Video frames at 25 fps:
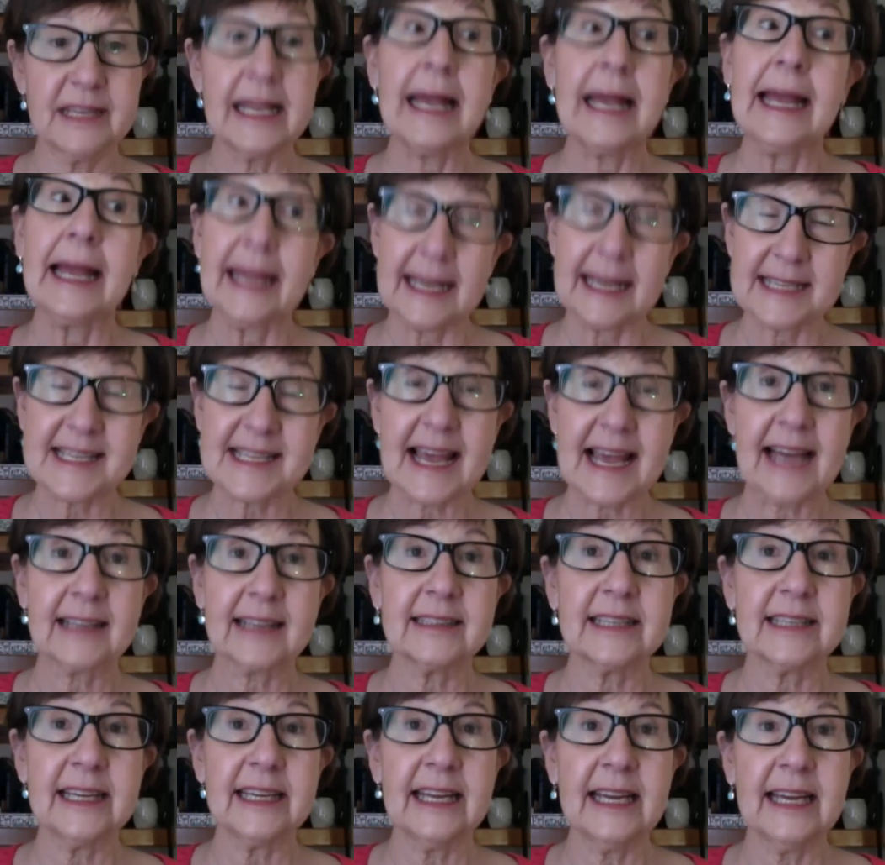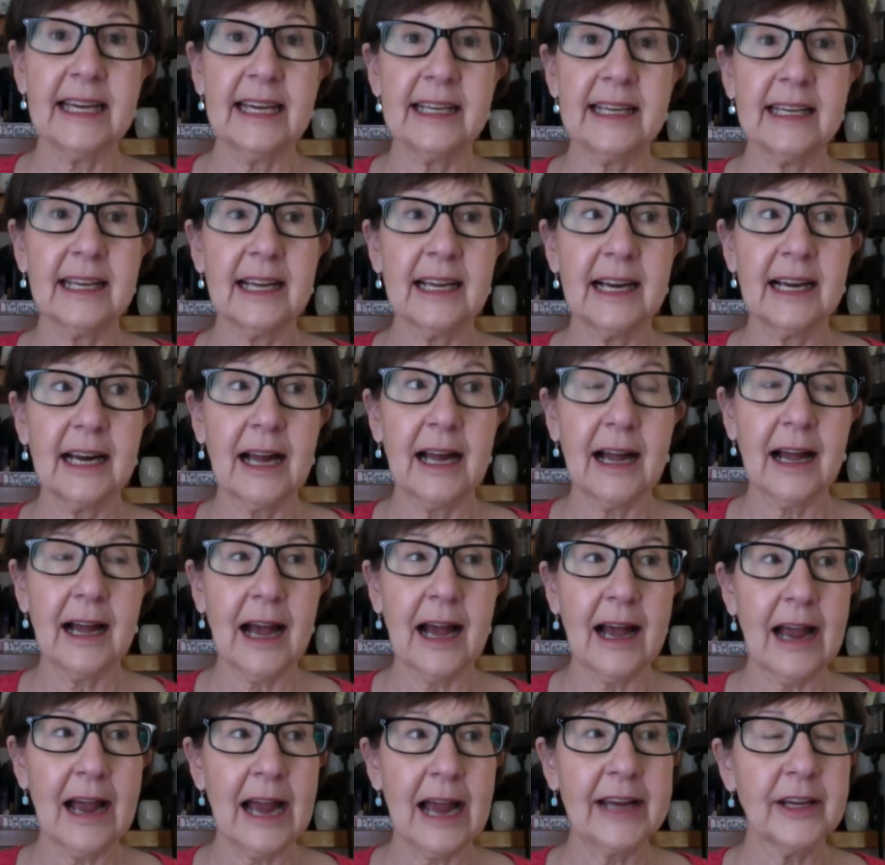Exactly. And
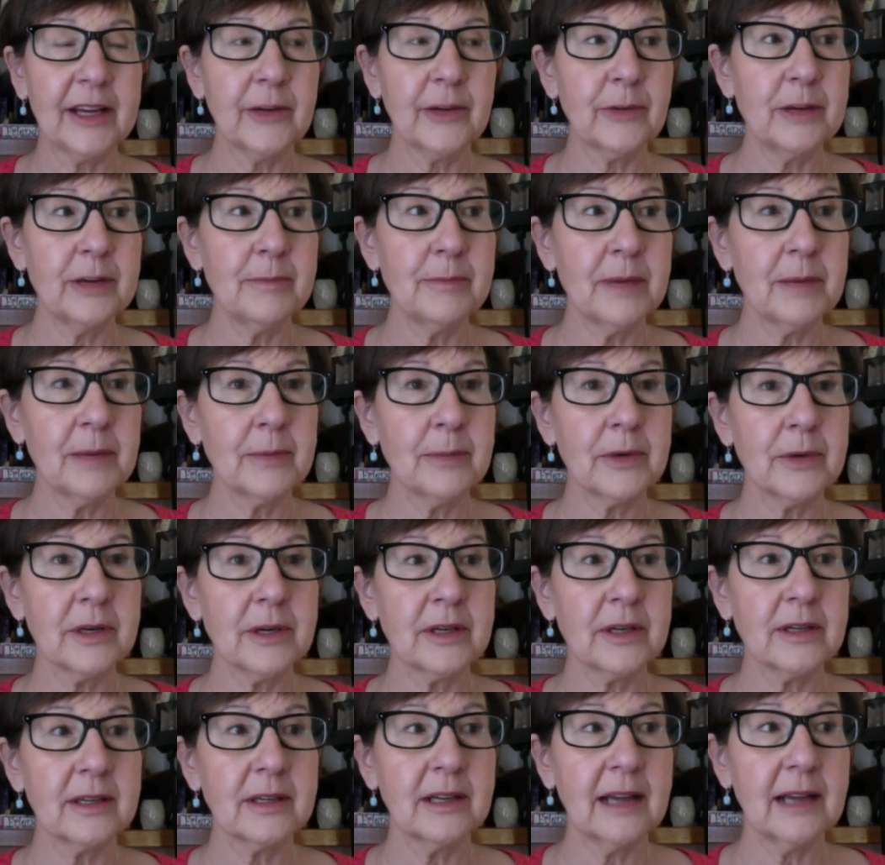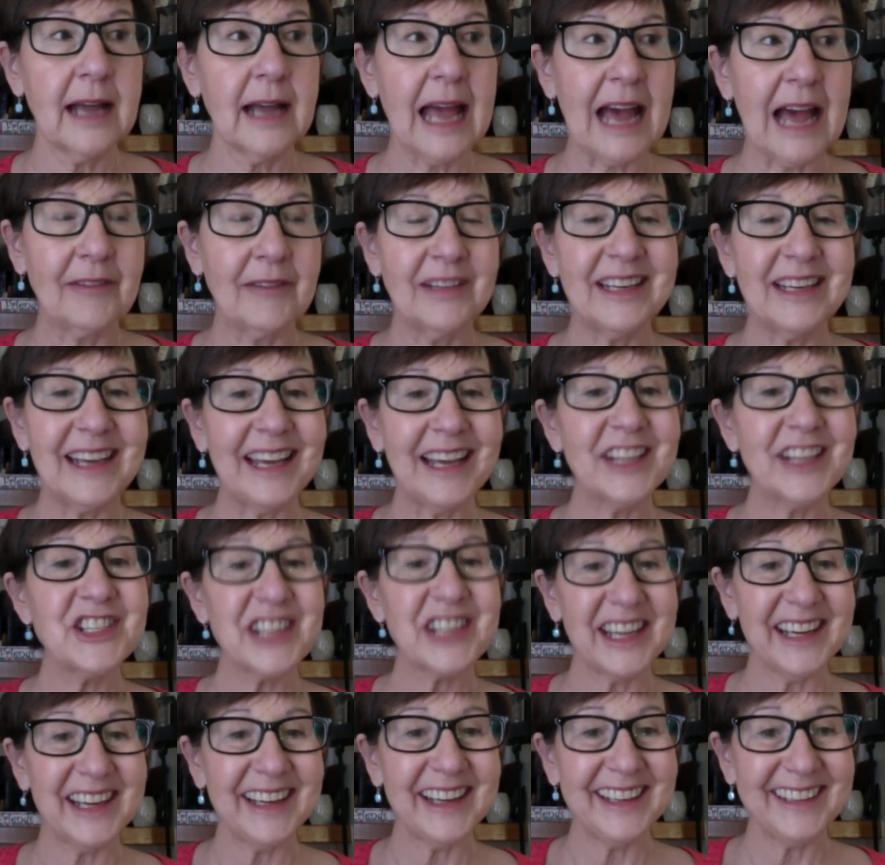I can remember having to
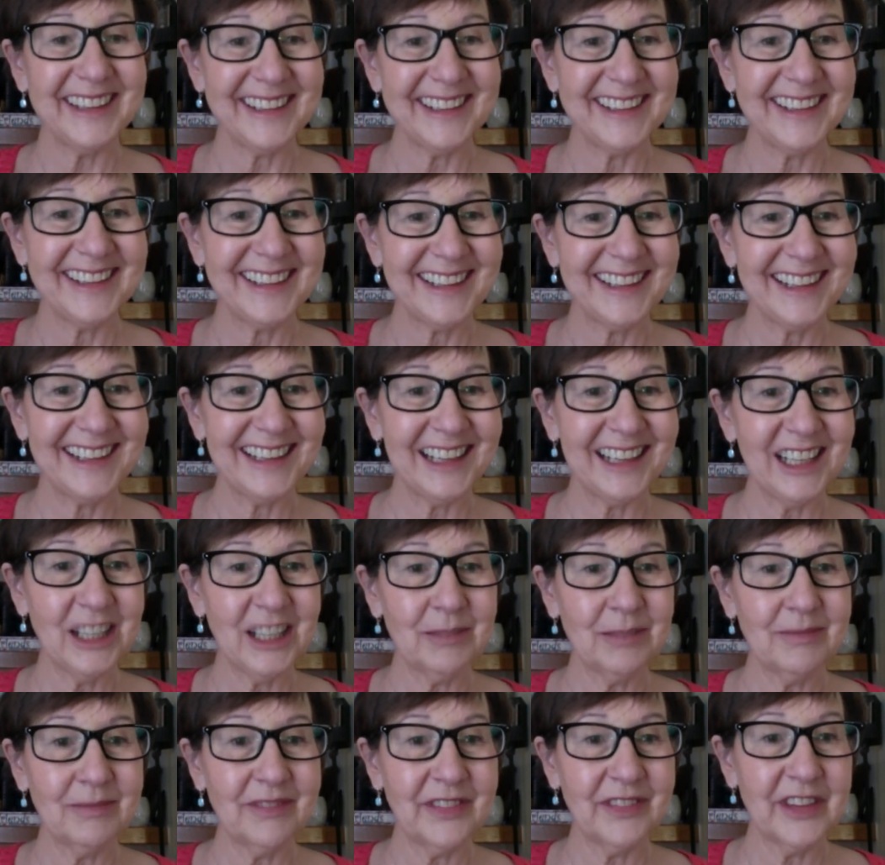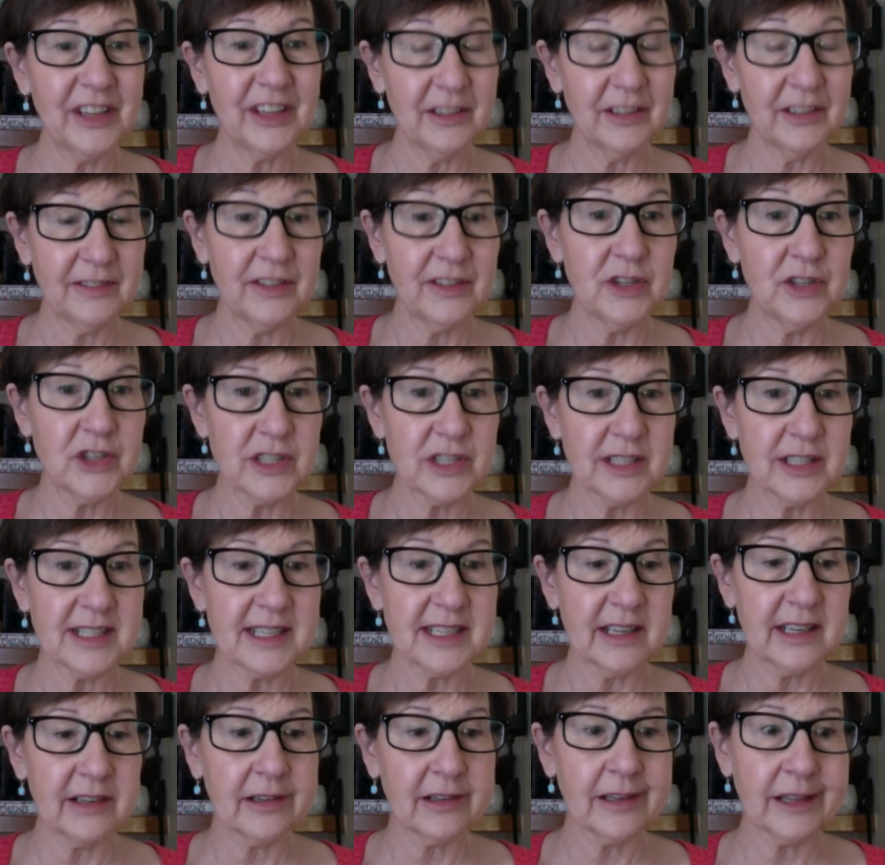educate the infusion
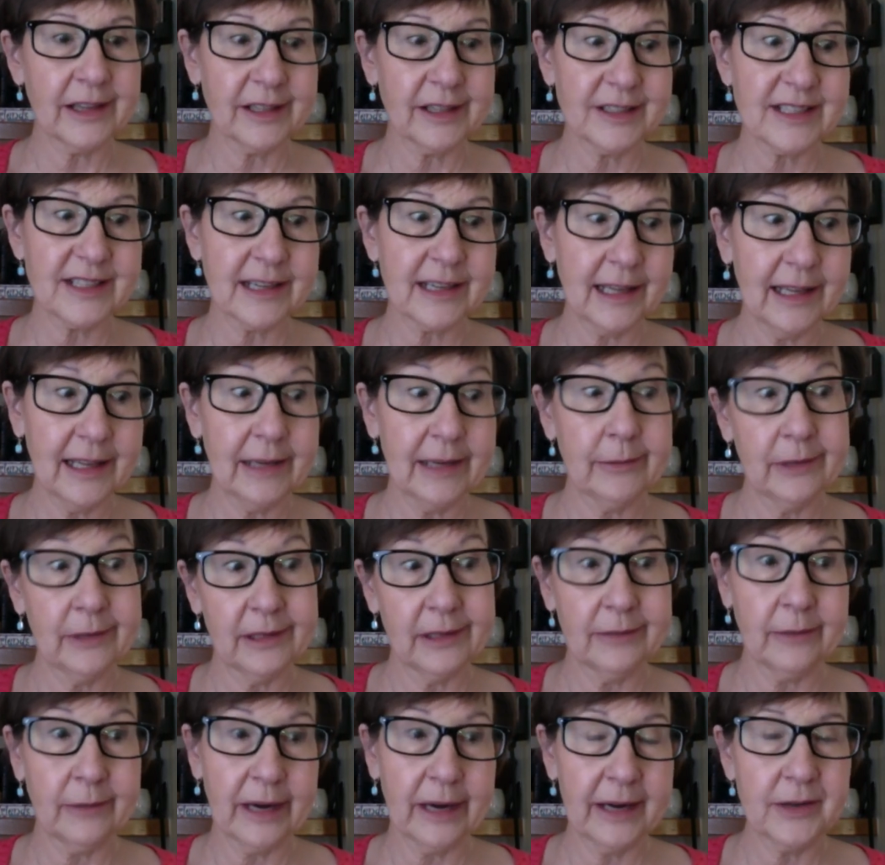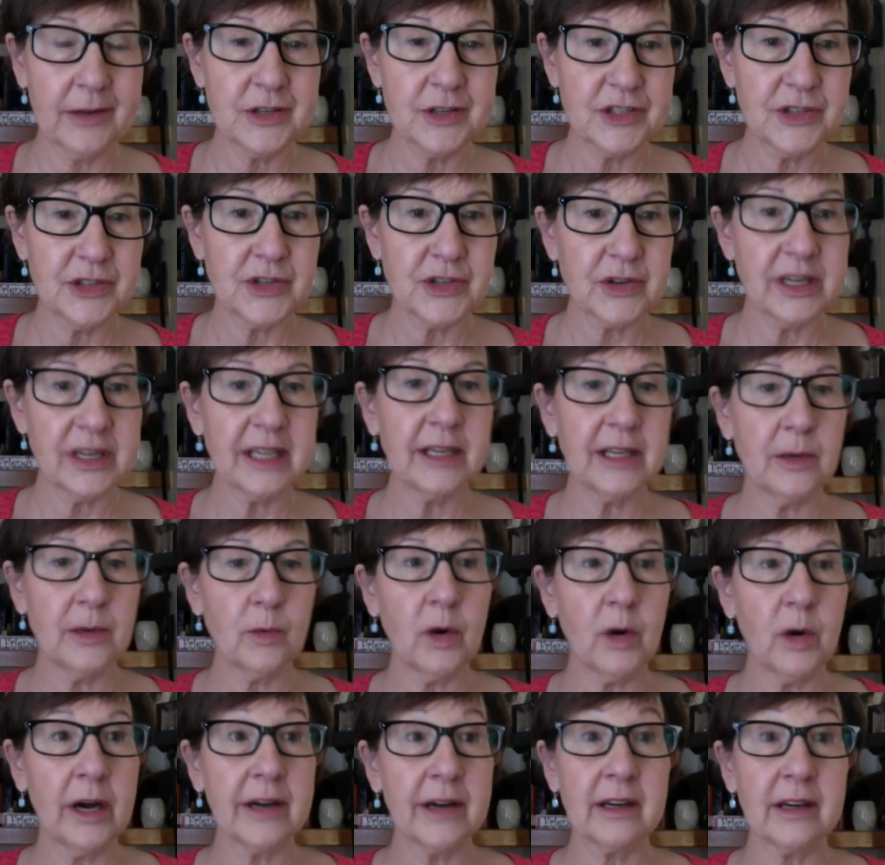center. That's kind of like, well, why aren't you drinking
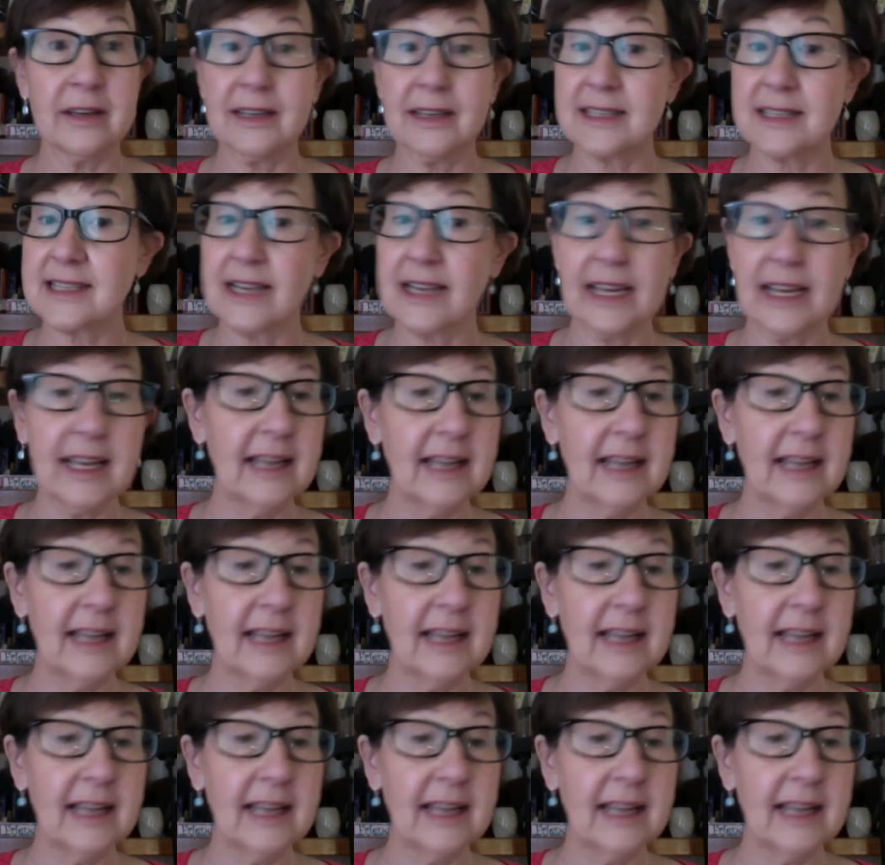water? And it's like,